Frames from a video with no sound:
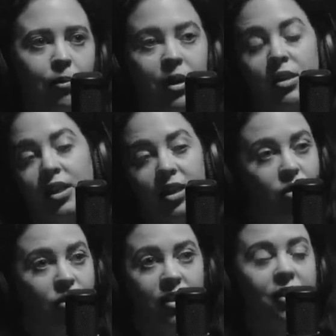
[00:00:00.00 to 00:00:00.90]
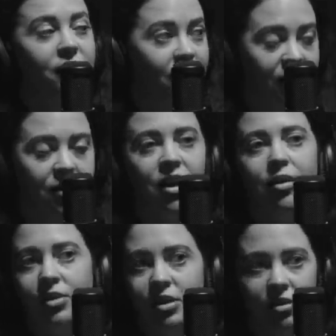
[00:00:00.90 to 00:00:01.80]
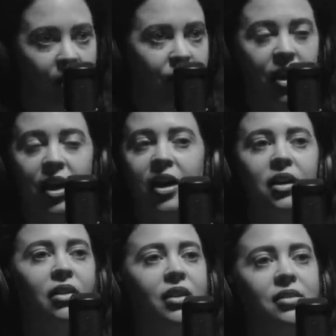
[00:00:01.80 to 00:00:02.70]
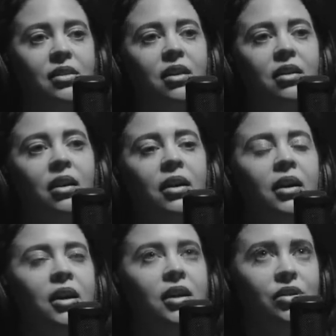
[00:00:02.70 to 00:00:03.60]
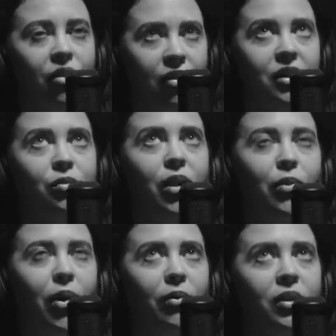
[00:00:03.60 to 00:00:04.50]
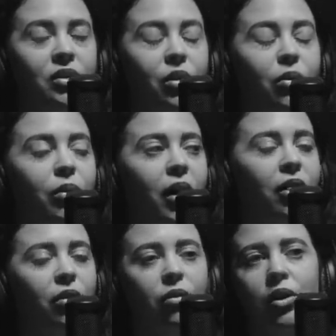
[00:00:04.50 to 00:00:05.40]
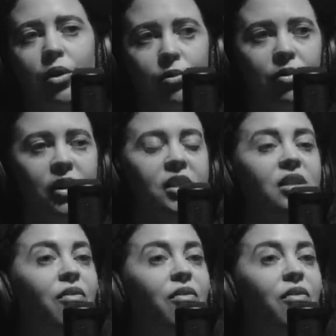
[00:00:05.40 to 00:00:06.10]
because that's all it says in Islam is cover the head and that's it. Mm-hmm. So that's what I went with. So I thought, you know, this